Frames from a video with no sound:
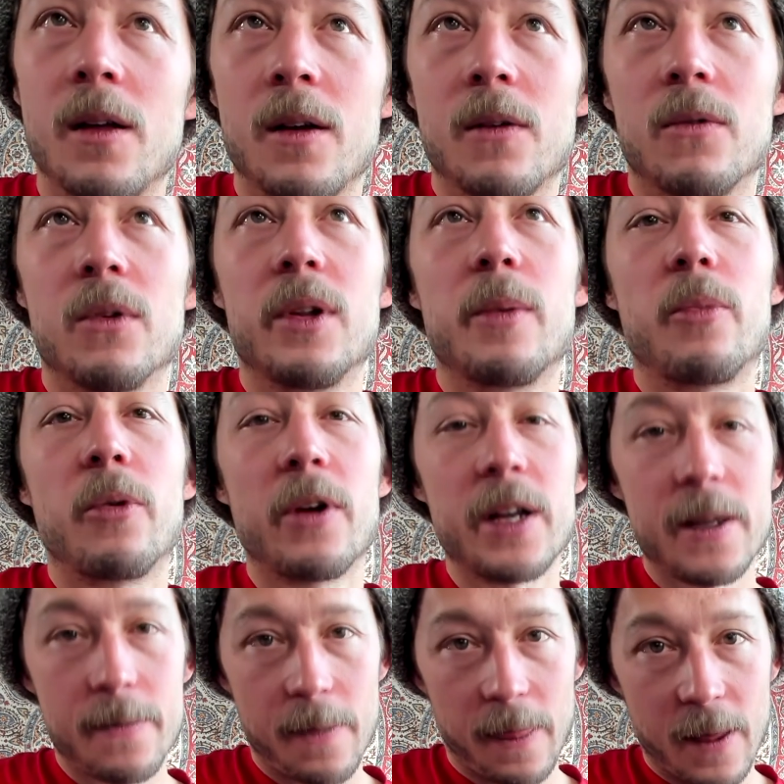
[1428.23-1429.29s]
Really
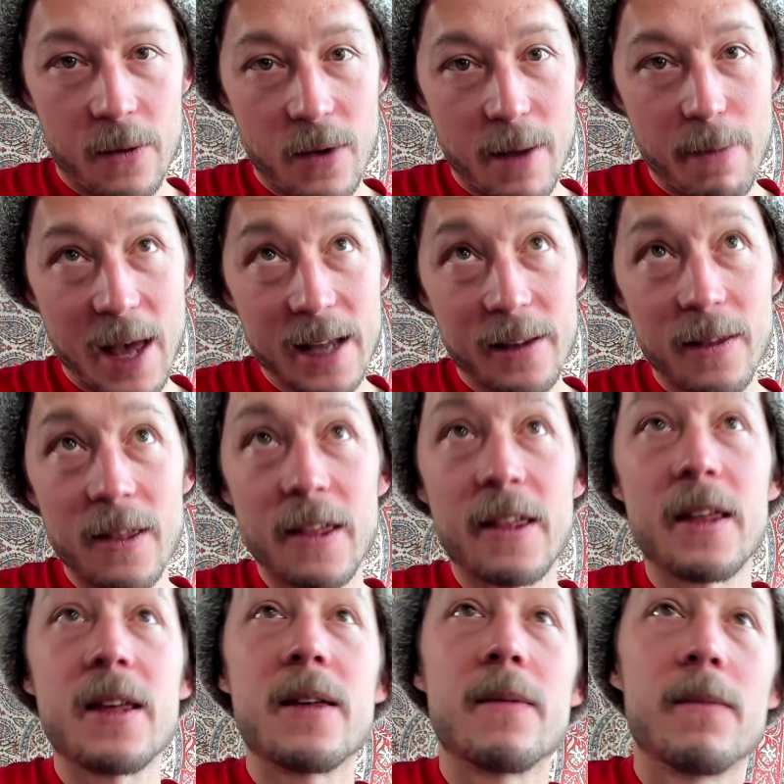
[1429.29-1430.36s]
pretty. Then right back to the
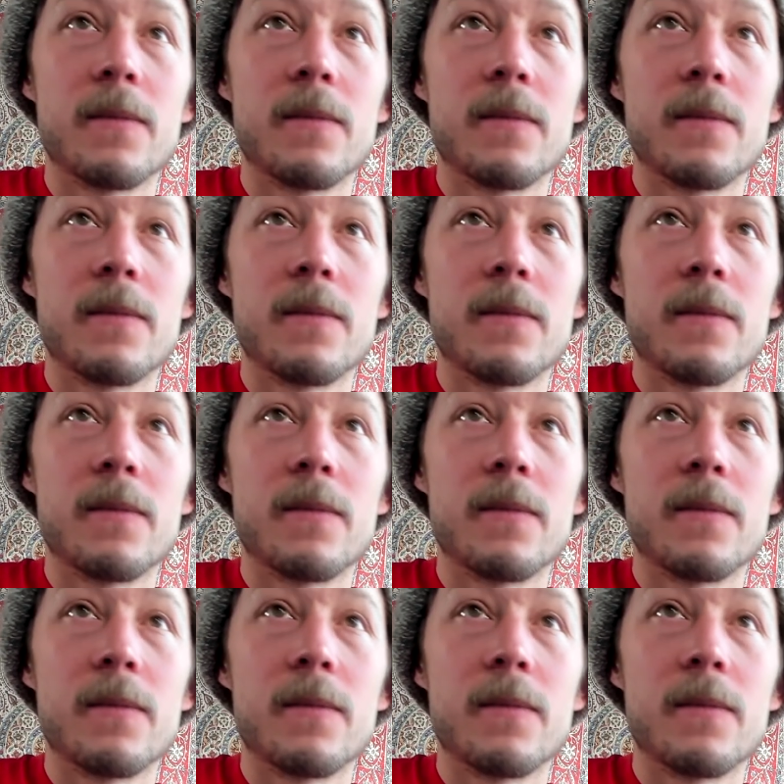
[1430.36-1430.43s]
C.